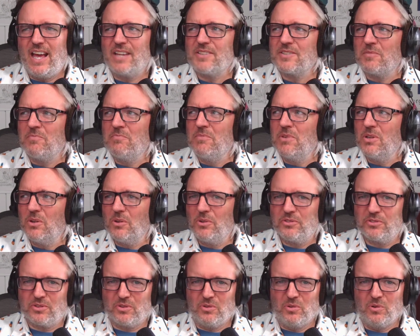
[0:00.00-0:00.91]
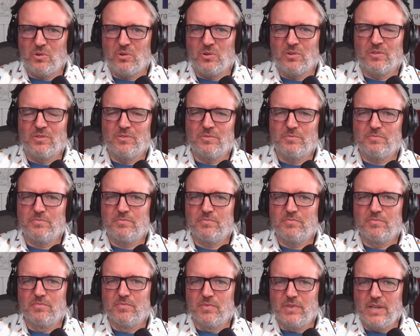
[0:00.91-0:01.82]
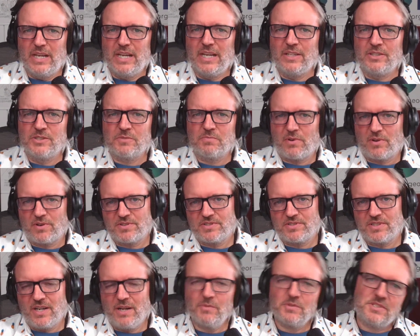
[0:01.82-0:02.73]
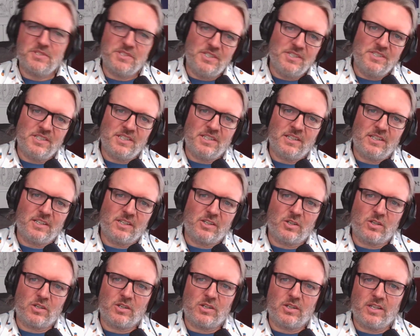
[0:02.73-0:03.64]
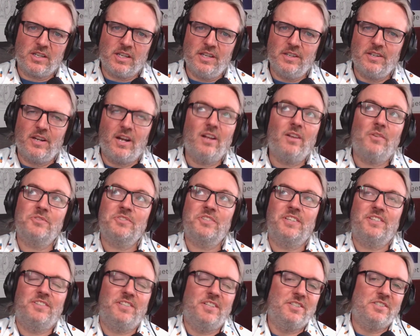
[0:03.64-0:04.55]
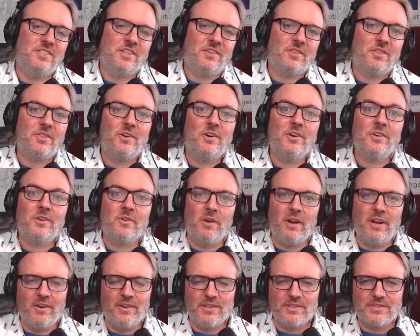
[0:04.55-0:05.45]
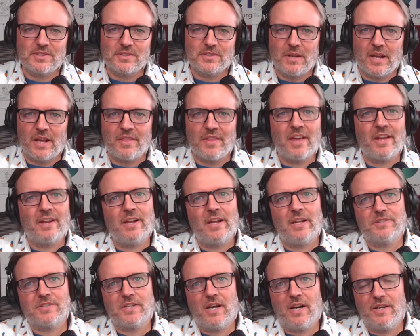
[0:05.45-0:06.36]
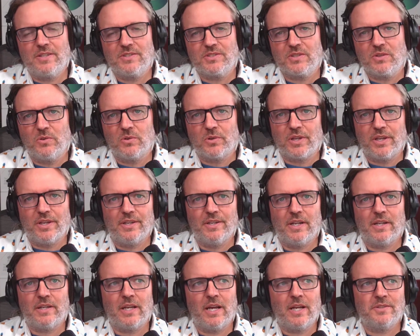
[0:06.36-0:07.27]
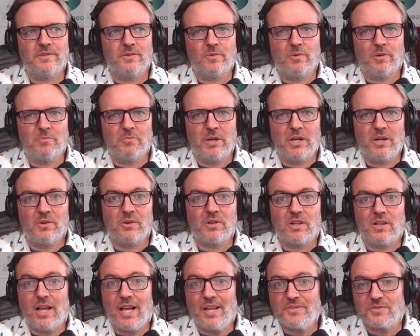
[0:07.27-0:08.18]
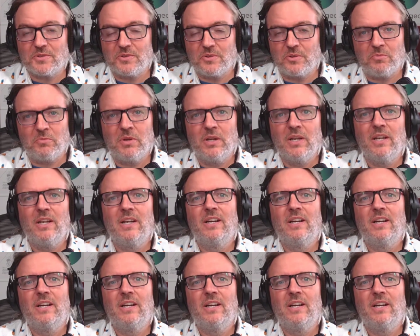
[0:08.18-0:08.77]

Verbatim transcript: As a middle school aged person, I was teaching kind, I was teaching third graders, and then wow. as a high school kid, I got to run my own classroom.